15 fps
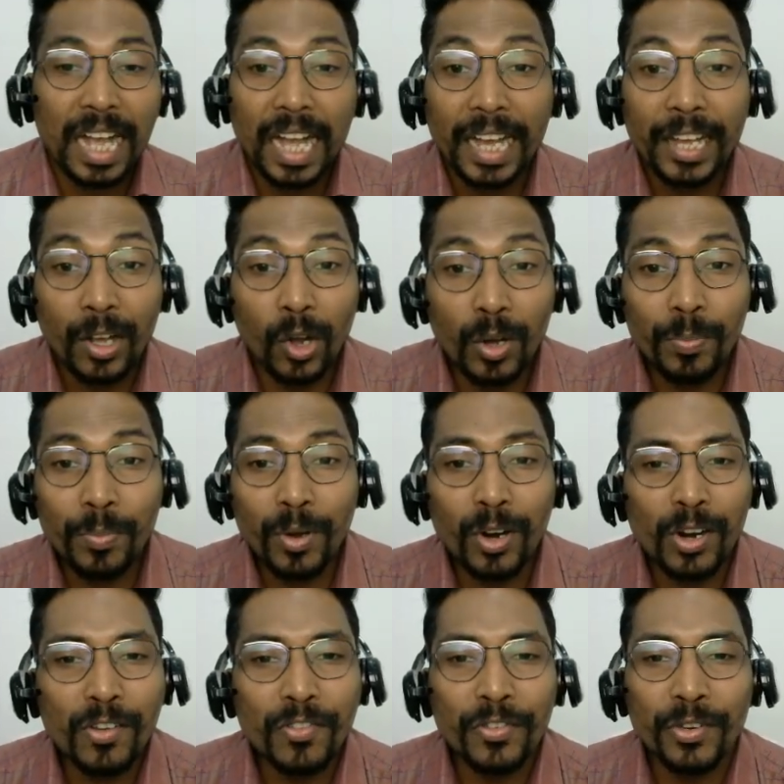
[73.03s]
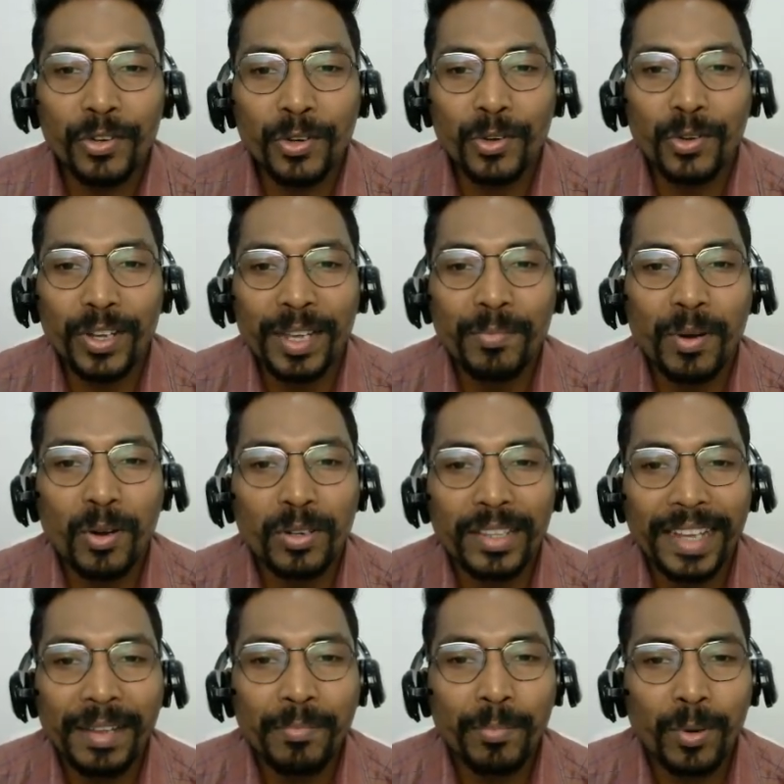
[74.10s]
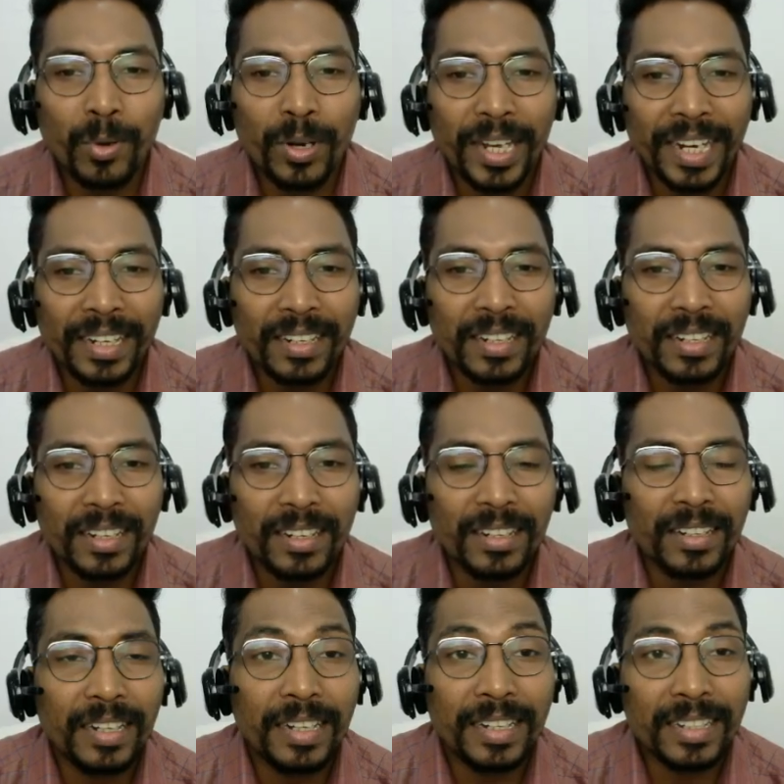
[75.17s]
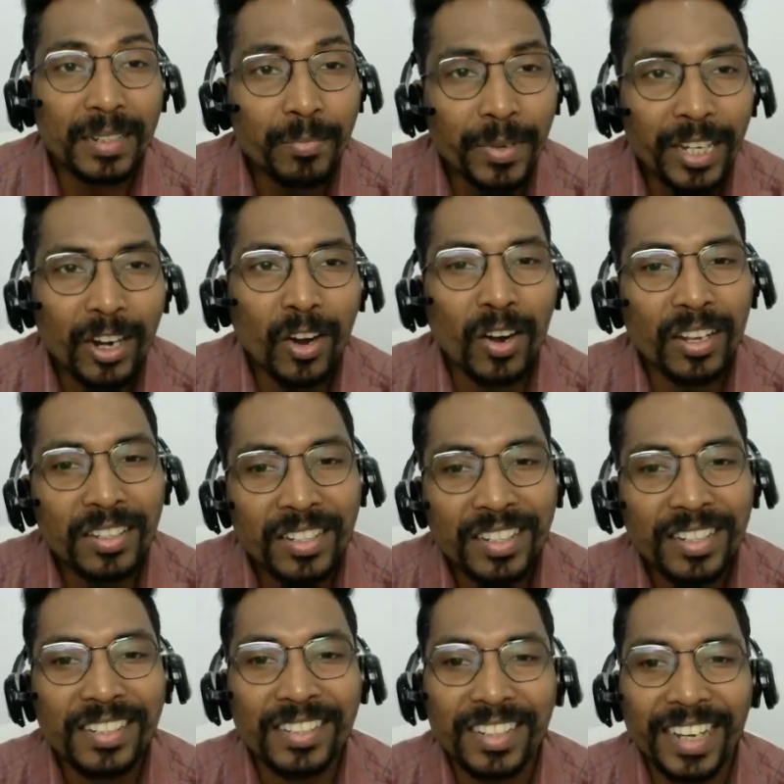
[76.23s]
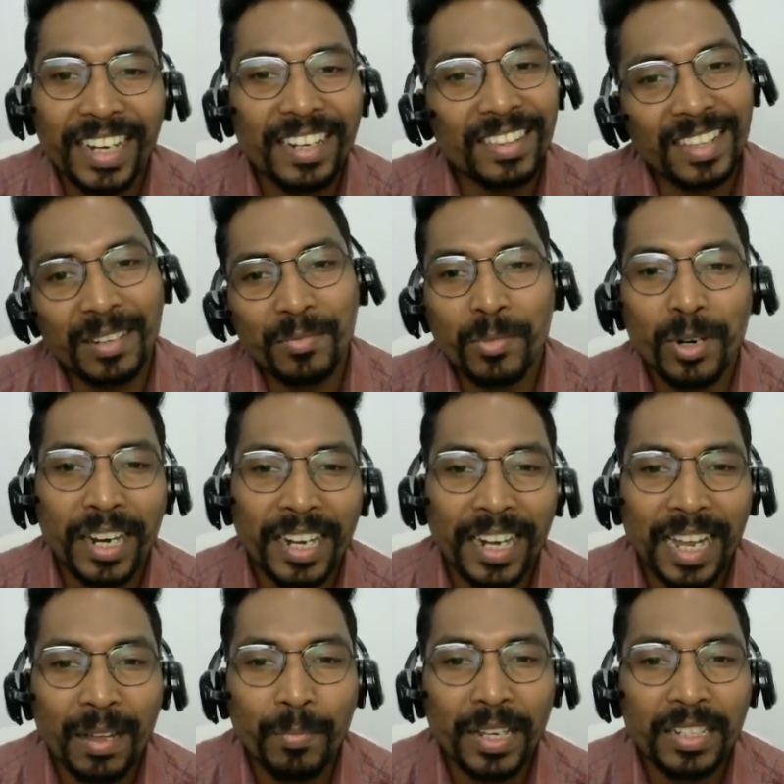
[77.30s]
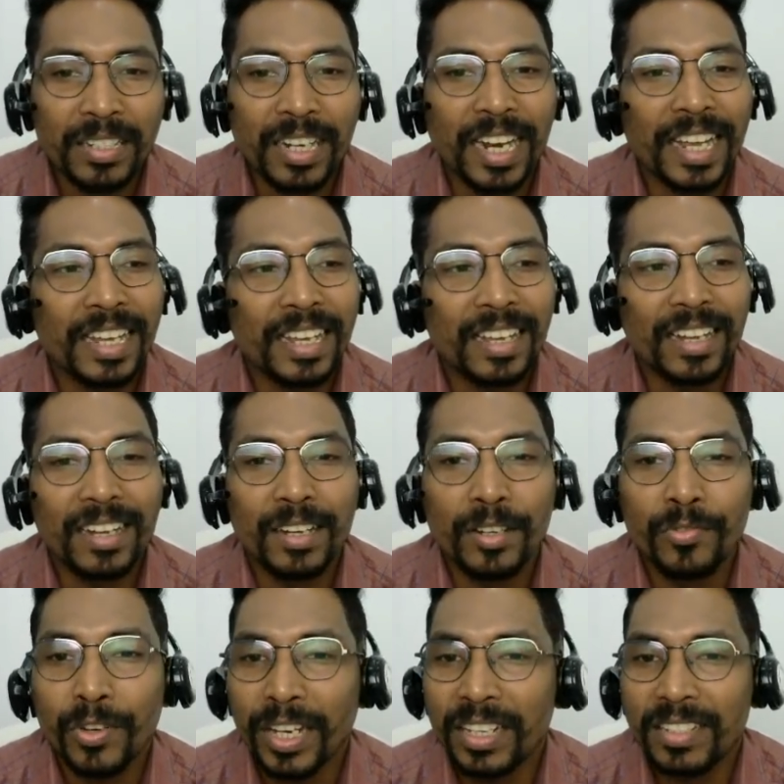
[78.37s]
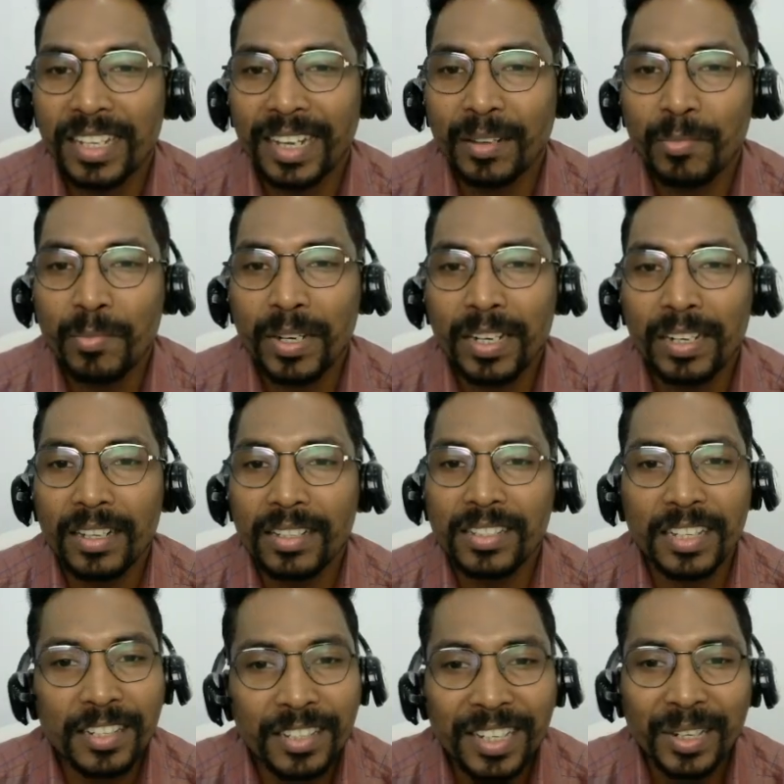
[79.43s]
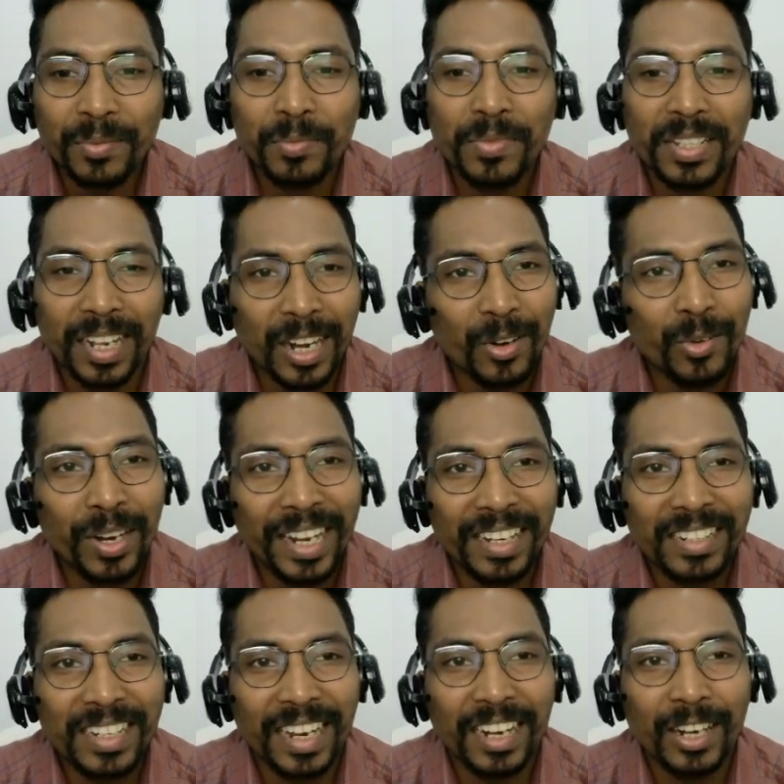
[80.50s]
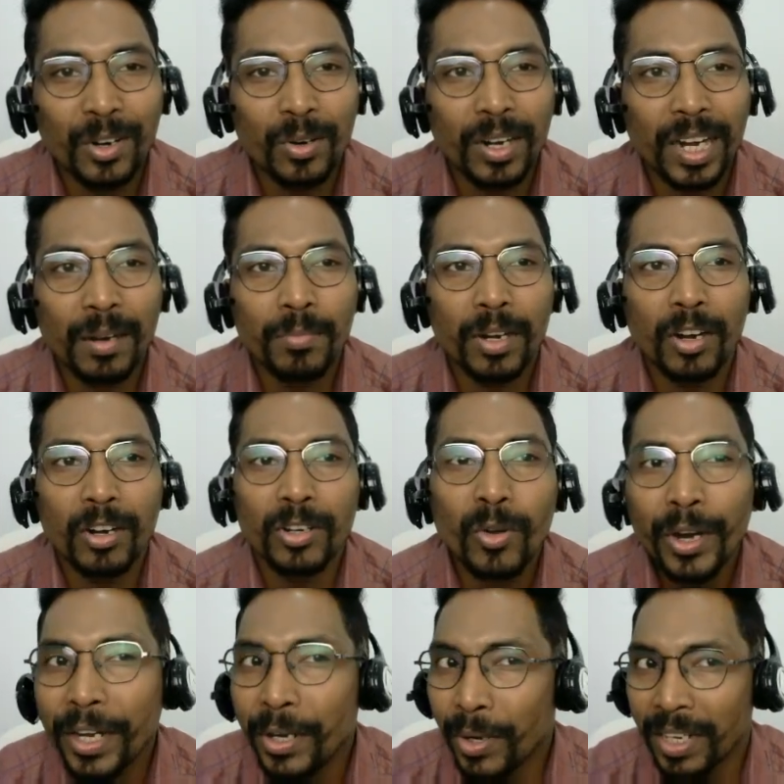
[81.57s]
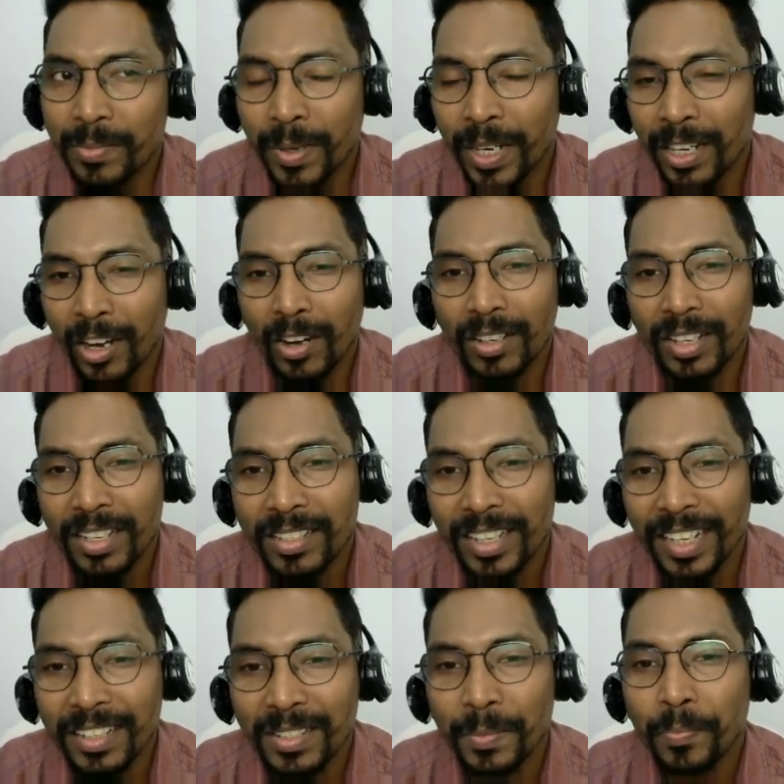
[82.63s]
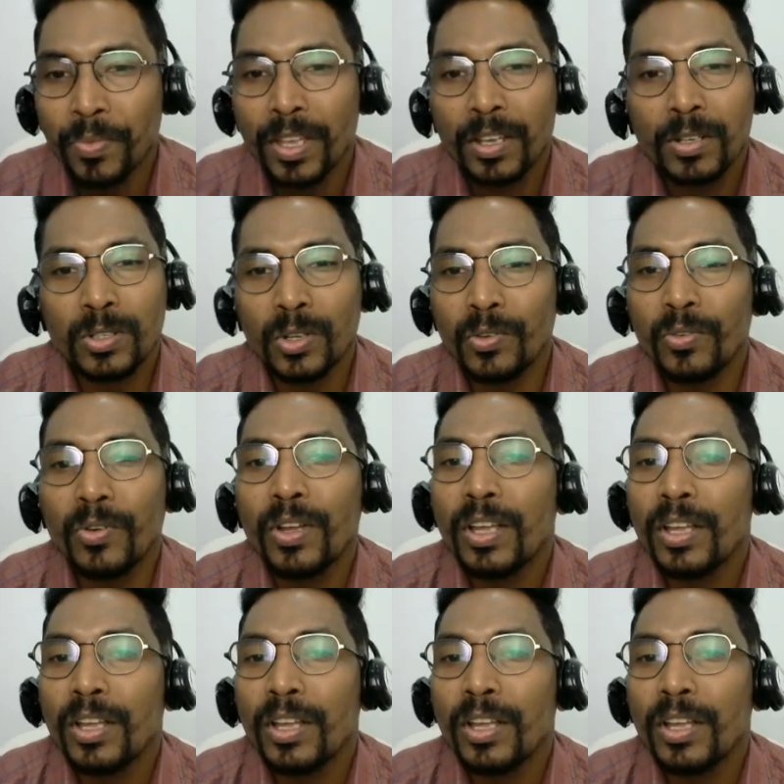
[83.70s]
I hope all of you know about the important terminologies in thermodynamics, like, for example, systems, surroundings, and all. I'm not going to explain all these things. So,